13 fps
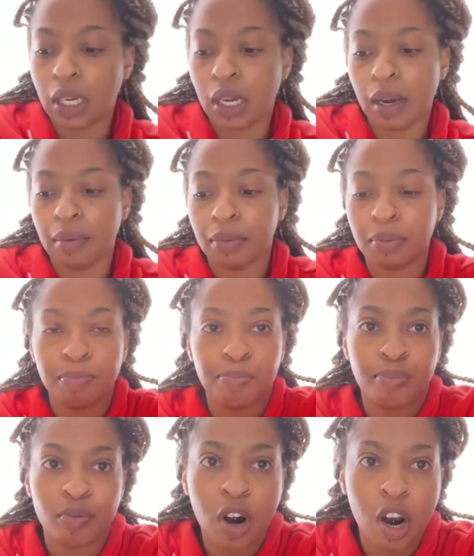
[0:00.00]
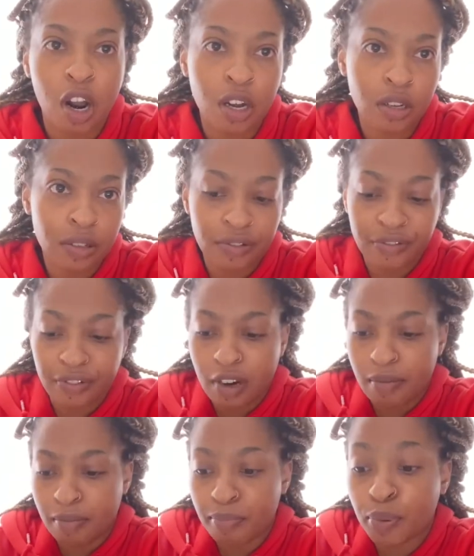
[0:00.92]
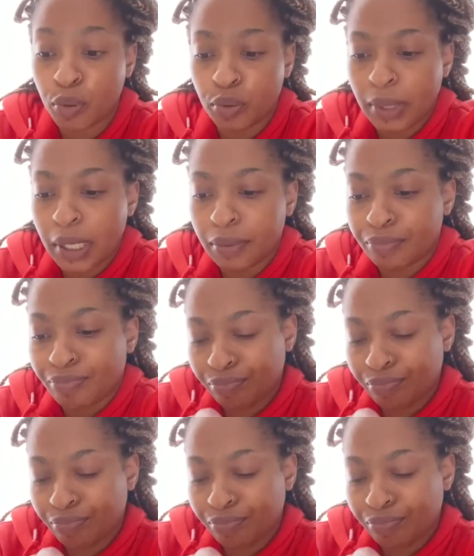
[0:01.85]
a bra from Puma.